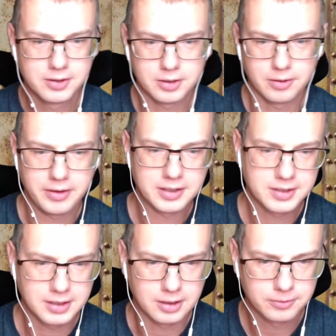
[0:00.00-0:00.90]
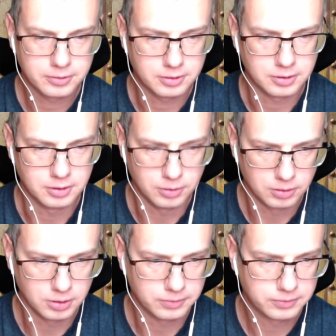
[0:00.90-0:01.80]
So thanks again for
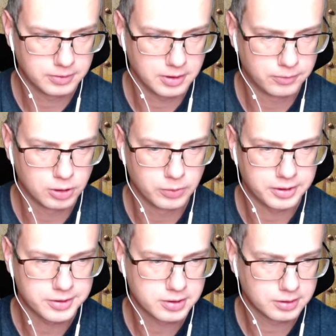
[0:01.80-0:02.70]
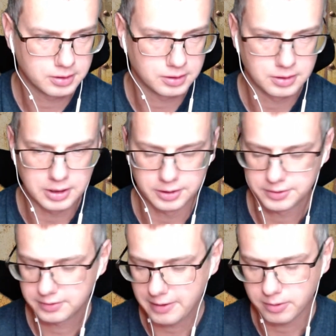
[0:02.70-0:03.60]
all of the followers
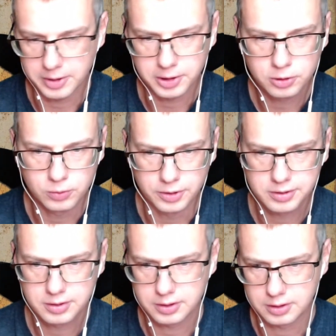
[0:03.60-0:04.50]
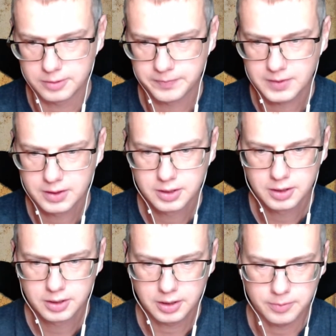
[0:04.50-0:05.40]
and everyone who was
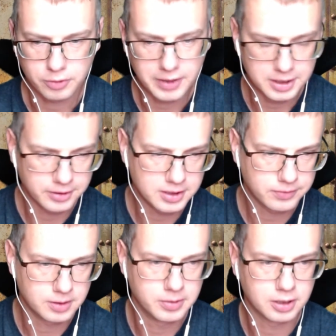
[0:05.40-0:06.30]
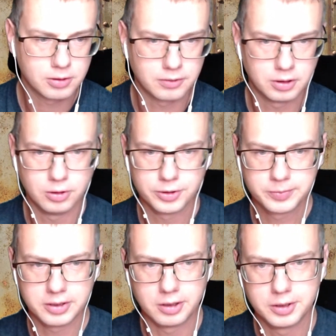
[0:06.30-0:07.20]
providing this feedback over a long
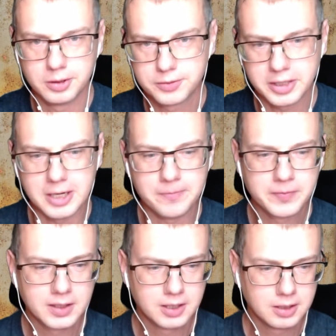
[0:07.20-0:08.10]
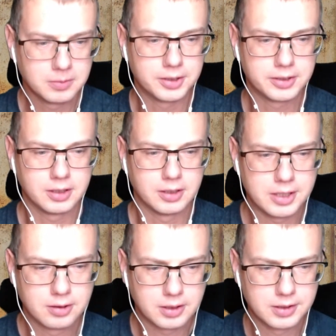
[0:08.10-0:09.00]
period of time. But
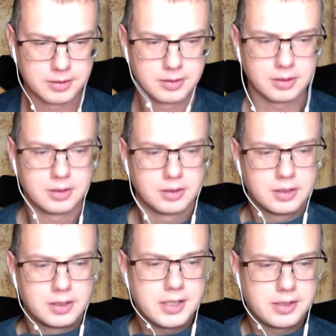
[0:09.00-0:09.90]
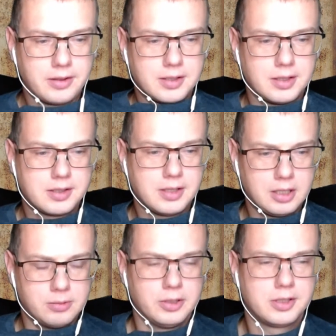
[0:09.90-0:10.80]
as you can guess, this is
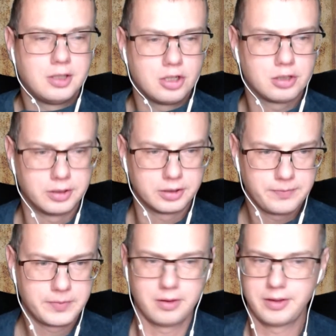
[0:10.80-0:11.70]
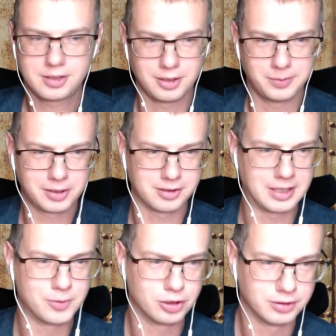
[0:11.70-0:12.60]
AWS t-shirt. No, that's not
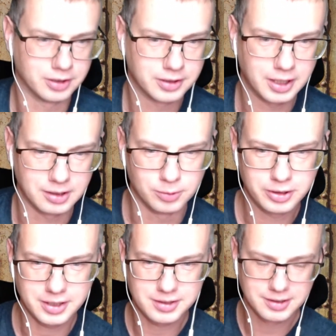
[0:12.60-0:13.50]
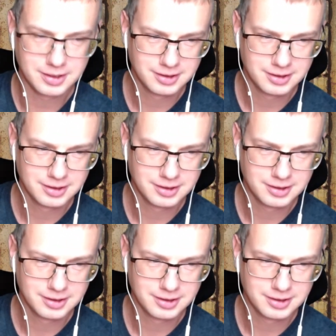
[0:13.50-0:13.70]
because I'm joining AWS.